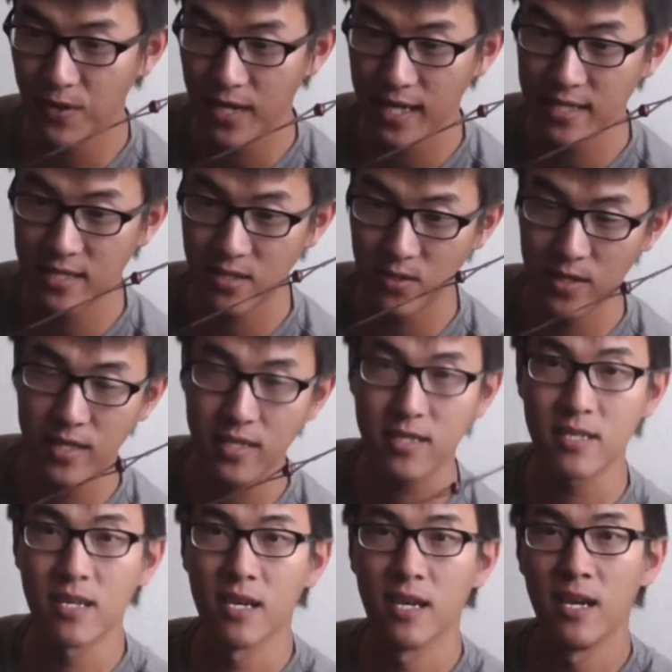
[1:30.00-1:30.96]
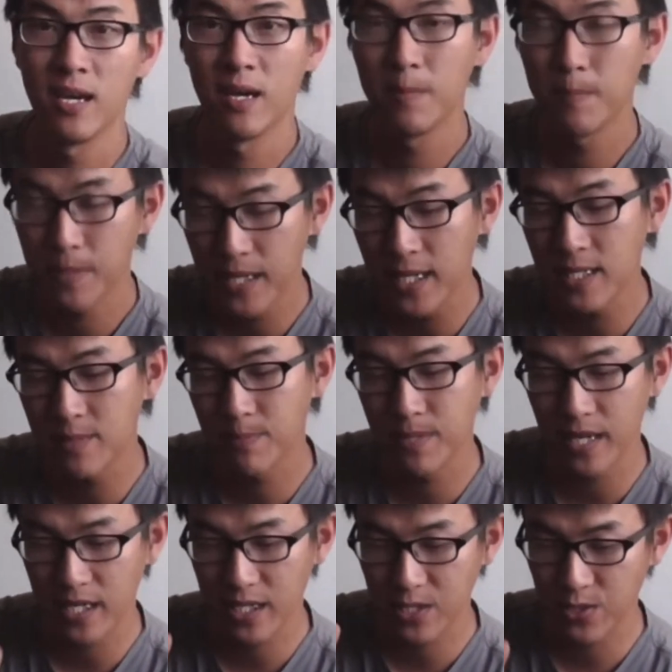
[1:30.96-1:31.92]
guys do this, please
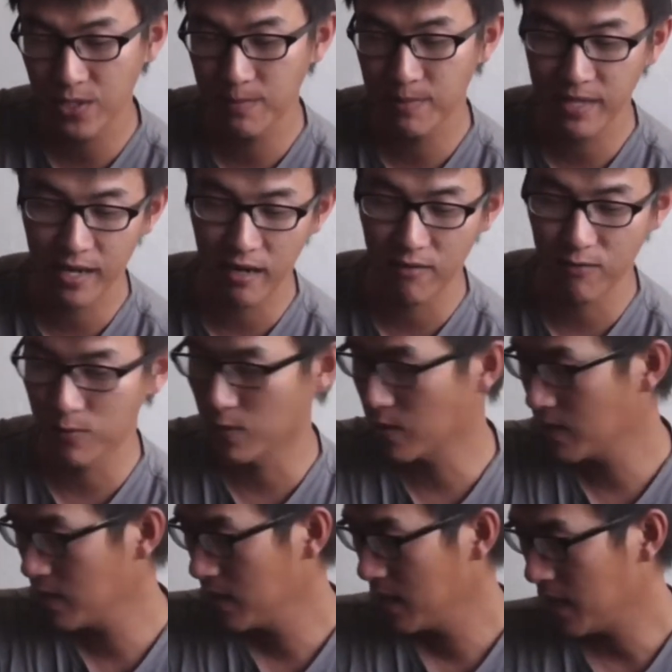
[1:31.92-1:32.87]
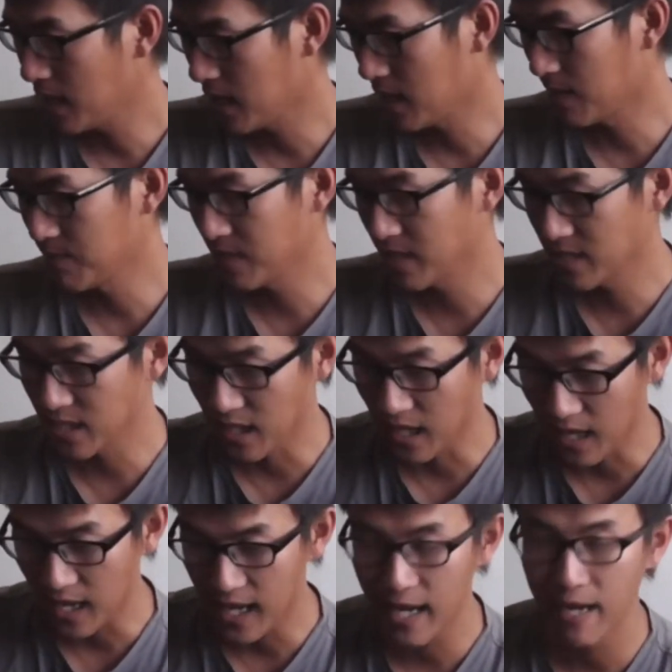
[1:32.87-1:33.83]
be extremely careful. There's a
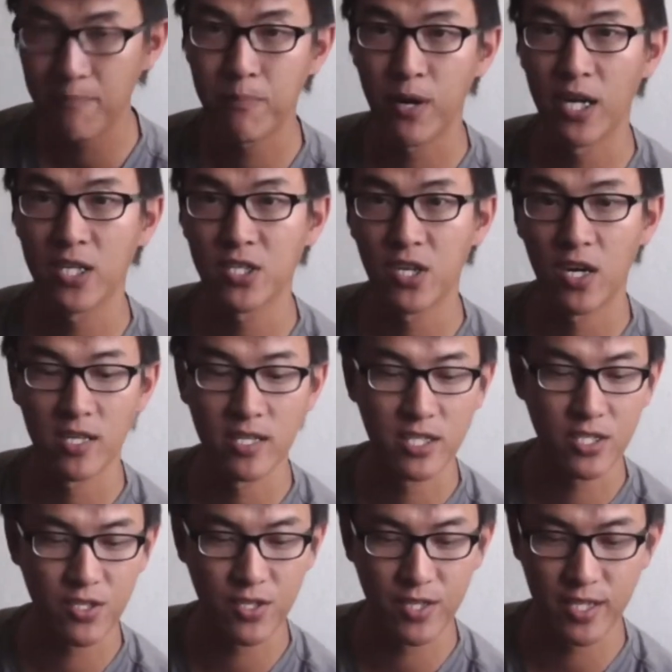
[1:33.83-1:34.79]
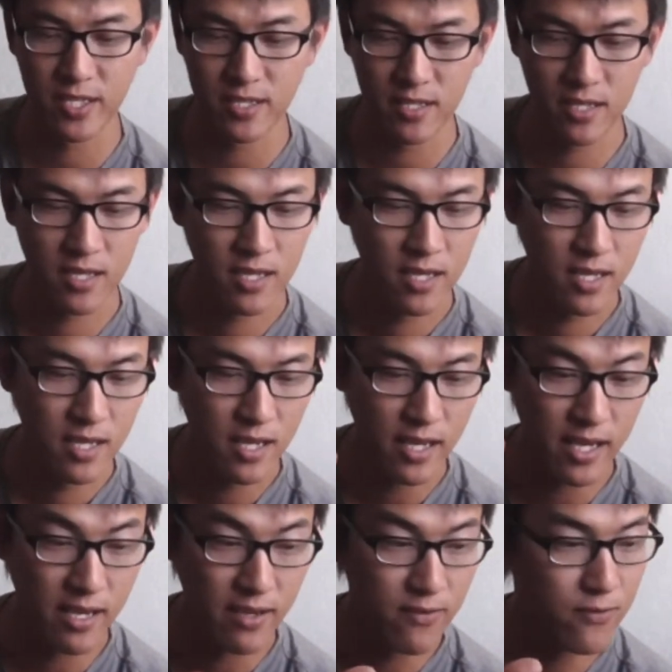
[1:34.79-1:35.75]
lot of pressure on these strings.
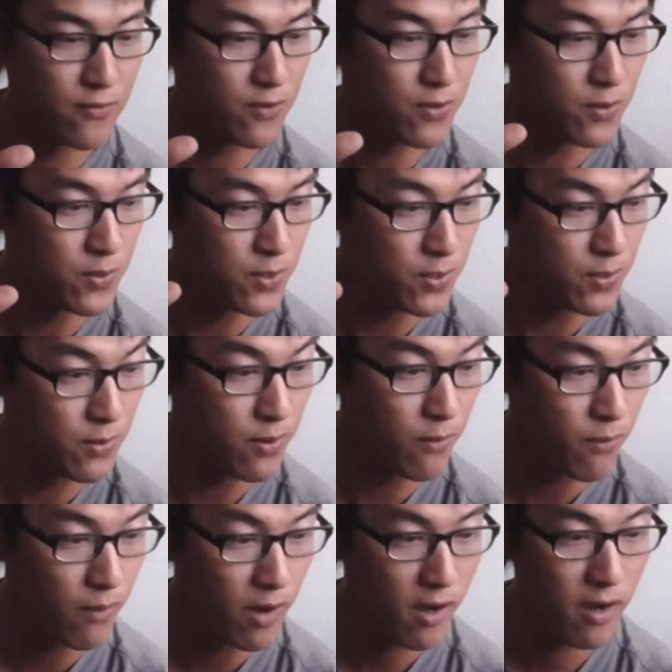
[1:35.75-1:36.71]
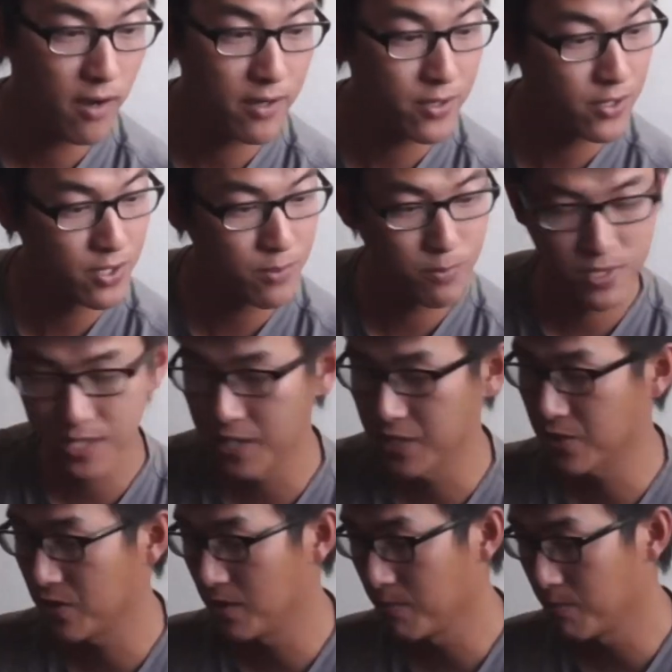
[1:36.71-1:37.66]
If you do it wrong, you could
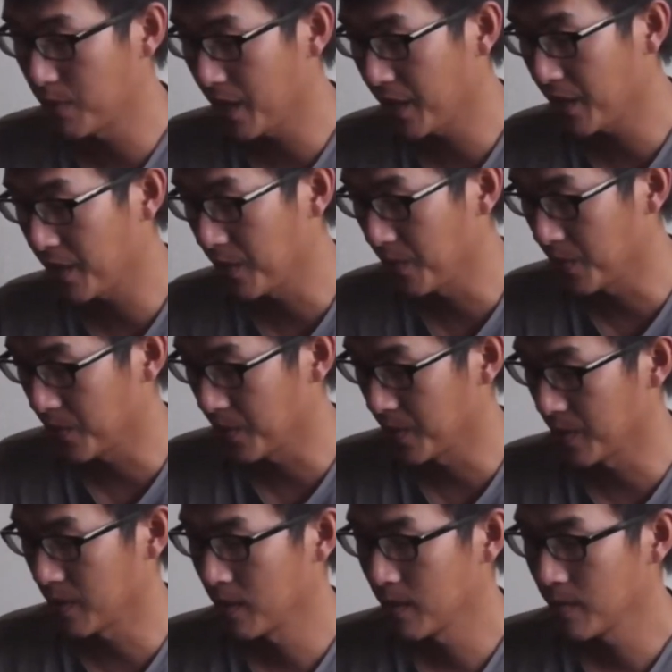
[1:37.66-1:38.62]
potentially break your